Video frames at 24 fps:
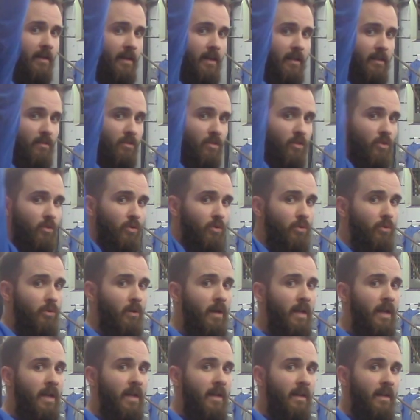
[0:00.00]
into
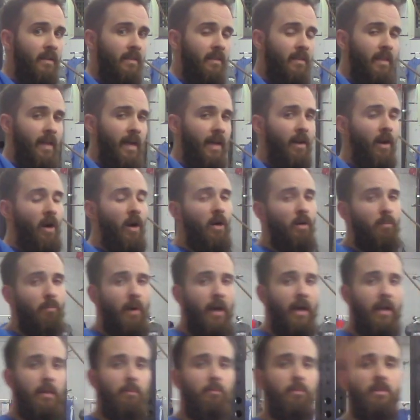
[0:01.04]
that arc
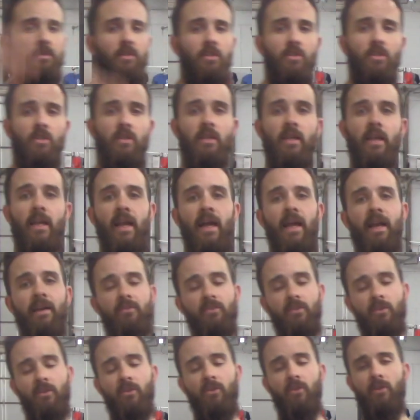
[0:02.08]
body position, and I
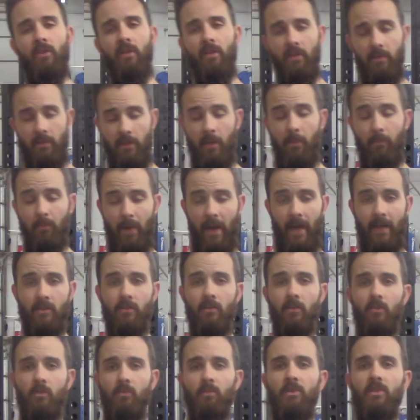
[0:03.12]
have to get back
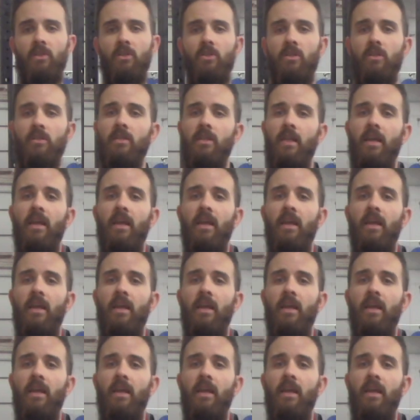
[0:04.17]
to those positions.